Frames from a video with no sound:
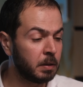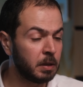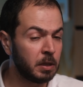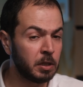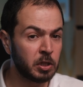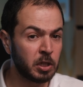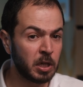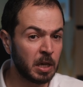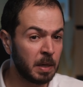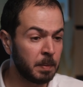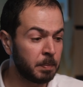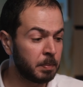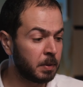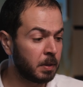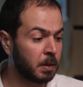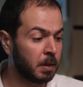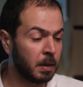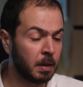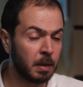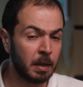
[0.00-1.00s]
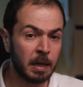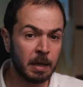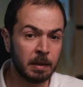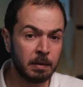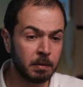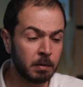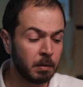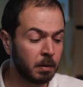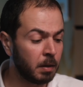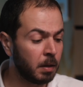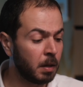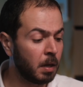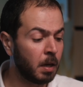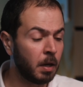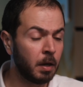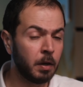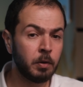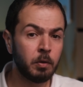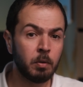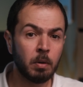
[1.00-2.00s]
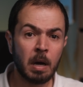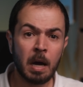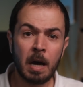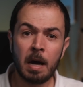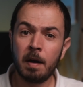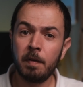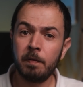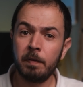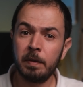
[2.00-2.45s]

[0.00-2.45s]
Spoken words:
T-shaped handle, you have